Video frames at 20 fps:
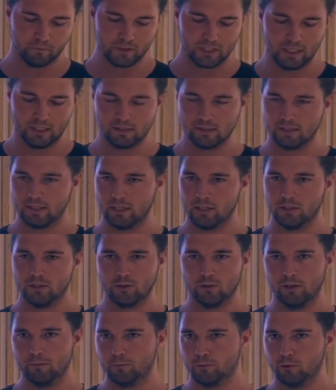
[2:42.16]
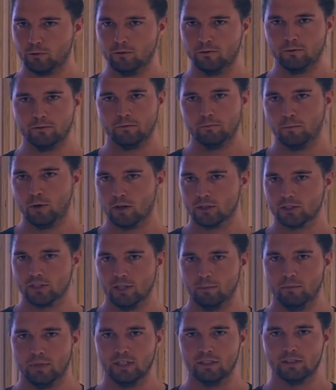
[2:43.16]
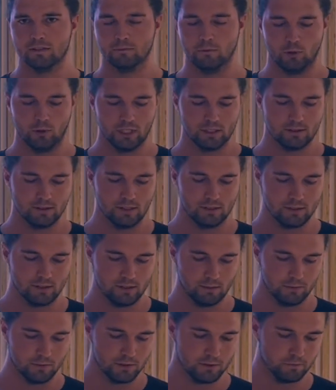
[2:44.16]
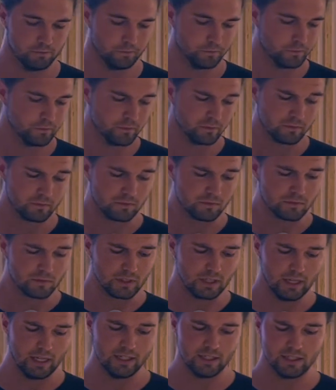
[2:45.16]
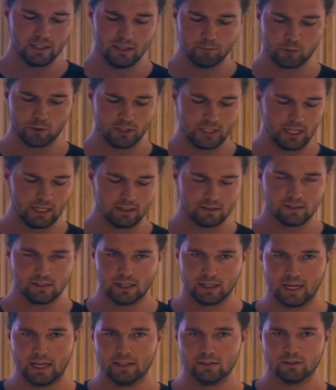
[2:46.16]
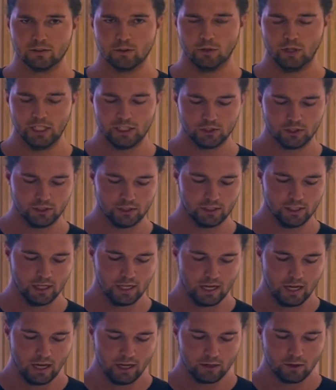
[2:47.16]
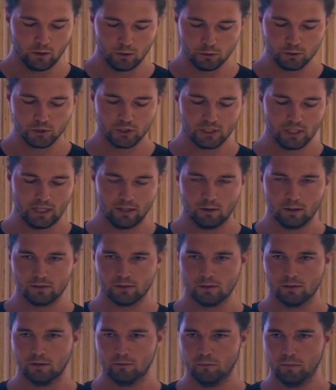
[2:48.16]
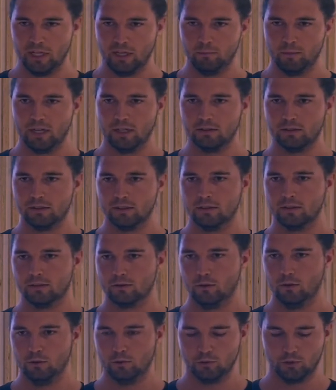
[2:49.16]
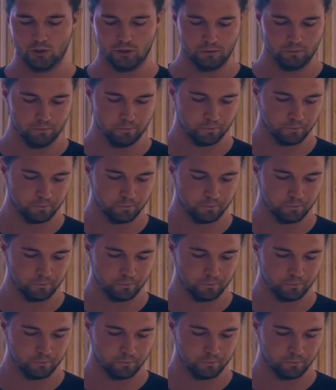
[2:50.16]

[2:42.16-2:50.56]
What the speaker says: it's there to improve blockchain-based voting systems. And it protects against collusion and also minimizes collusion.